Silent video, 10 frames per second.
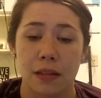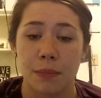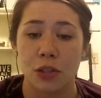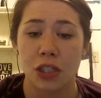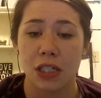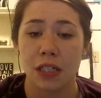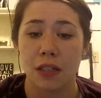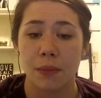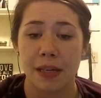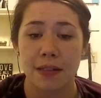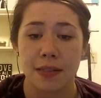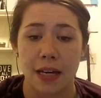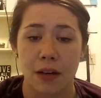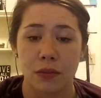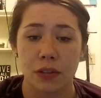The machine will make a
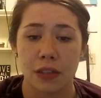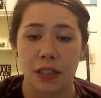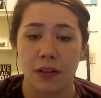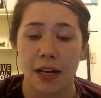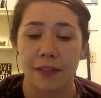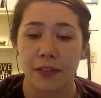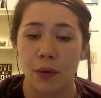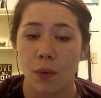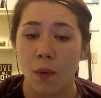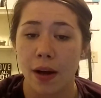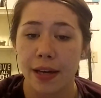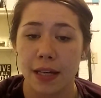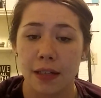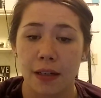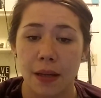sound. It'll kind of go
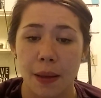quiet.